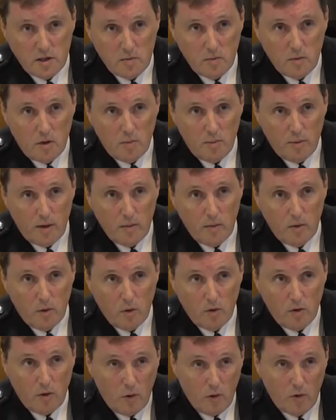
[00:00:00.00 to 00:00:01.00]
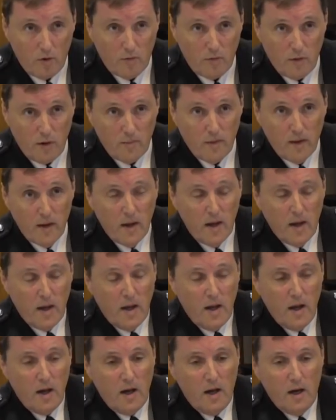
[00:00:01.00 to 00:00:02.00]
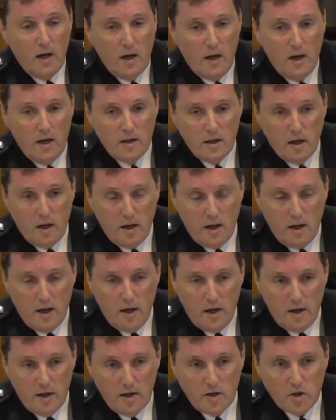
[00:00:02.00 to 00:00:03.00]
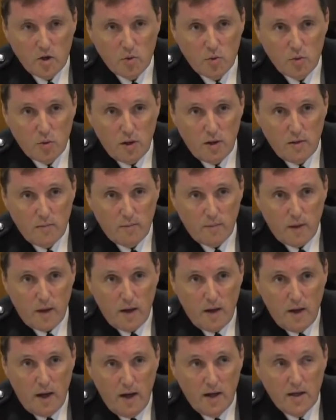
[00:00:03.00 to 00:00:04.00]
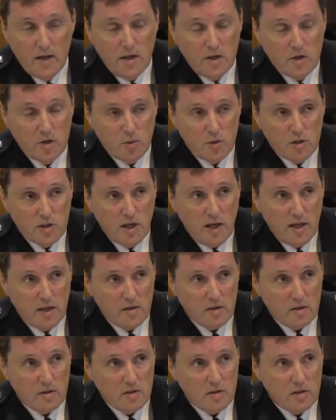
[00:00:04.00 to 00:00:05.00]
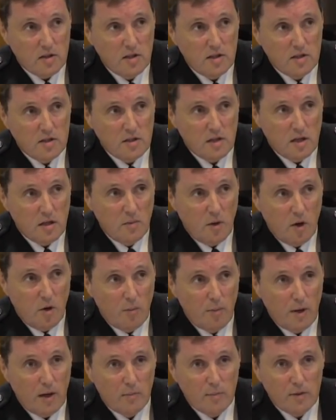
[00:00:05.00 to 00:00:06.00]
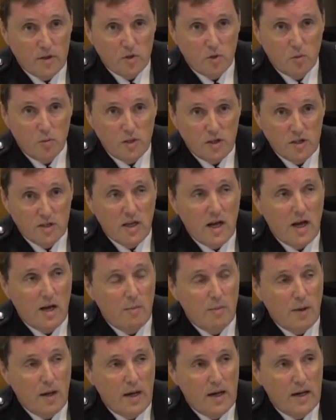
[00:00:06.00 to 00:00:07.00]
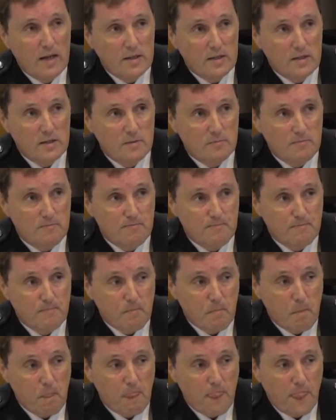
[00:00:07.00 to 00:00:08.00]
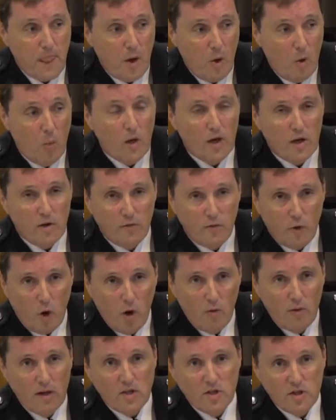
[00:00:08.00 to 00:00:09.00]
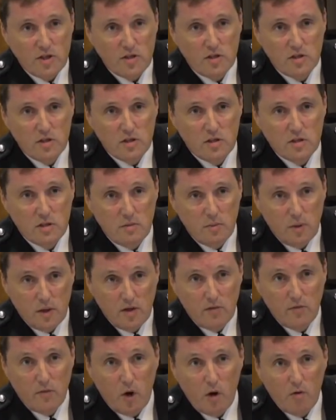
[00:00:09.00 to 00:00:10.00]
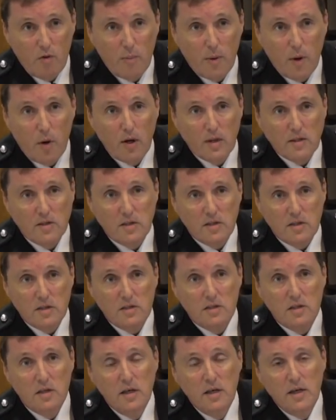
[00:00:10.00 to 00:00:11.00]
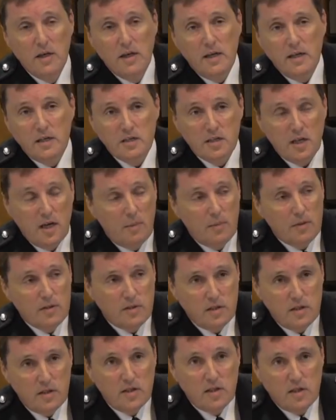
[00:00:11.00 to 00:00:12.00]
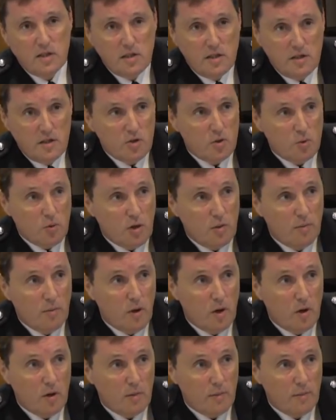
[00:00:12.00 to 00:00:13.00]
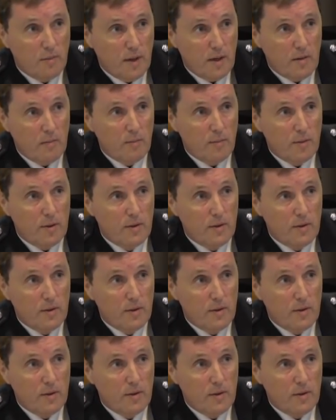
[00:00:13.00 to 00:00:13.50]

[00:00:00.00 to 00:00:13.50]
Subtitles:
command pump, or the at an initial attendance, an incident command pump is normally set up as, or one of the fire engines, one of the fire appliances is set up as an initial command pump.